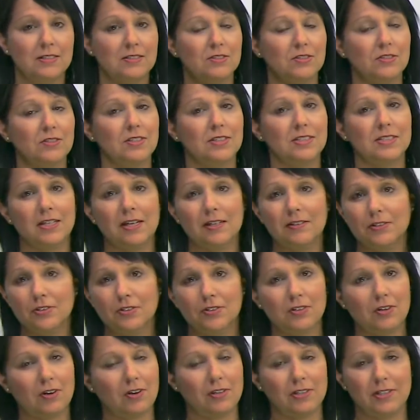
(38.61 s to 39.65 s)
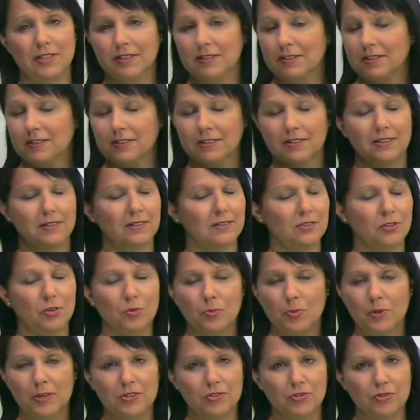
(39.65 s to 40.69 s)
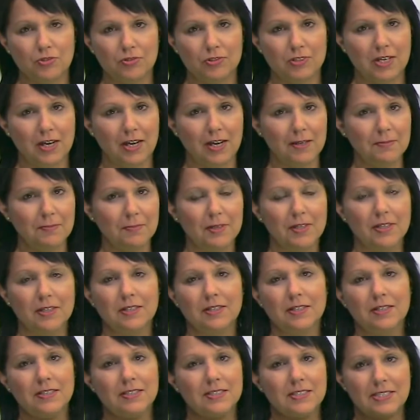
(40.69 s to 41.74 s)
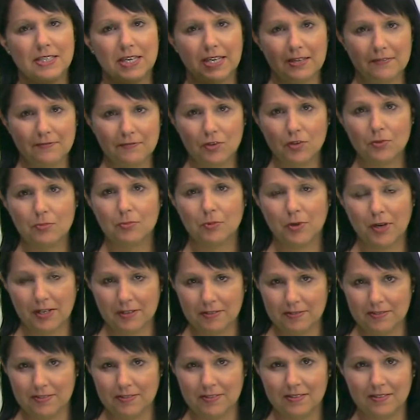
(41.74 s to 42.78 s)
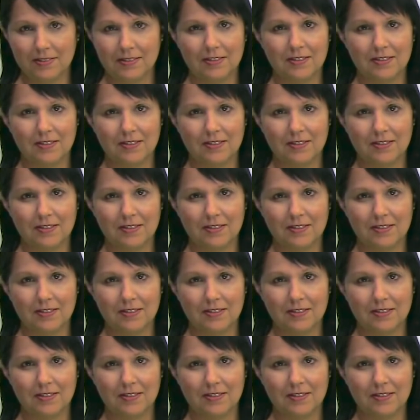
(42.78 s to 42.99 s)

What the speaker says: So you tell your colleague, don't waste your time, save your breath.